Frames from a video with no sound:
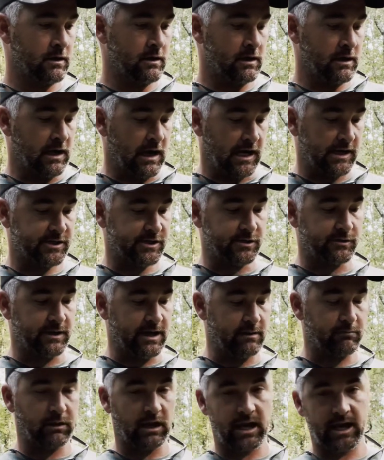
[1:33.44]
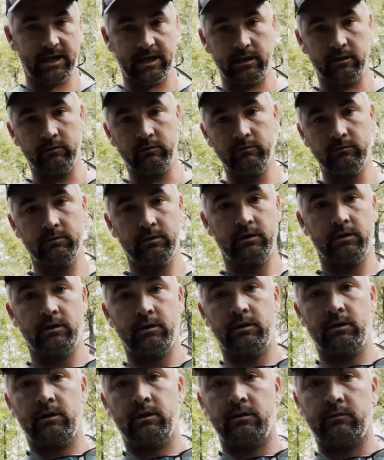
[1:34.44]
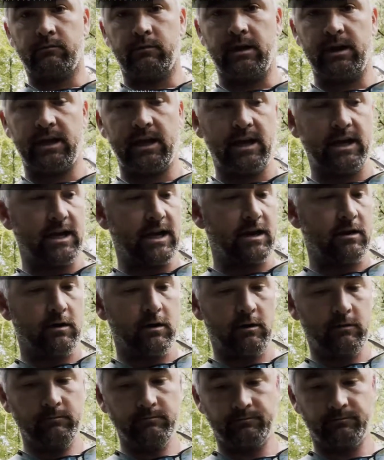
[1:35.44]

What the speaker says: I shoot a Black Eagle Renegade arrow.